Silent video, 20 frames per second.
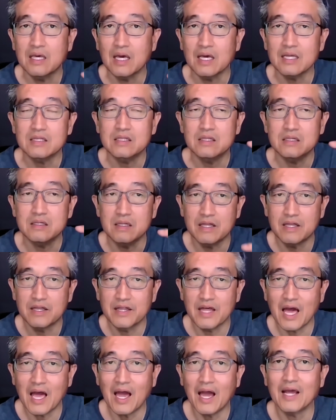get to
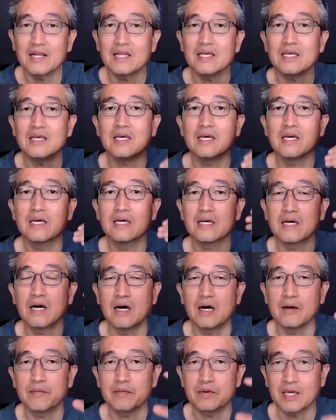that, it
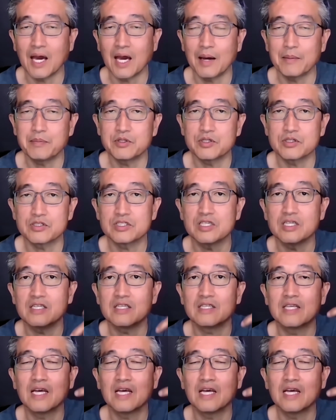captures it,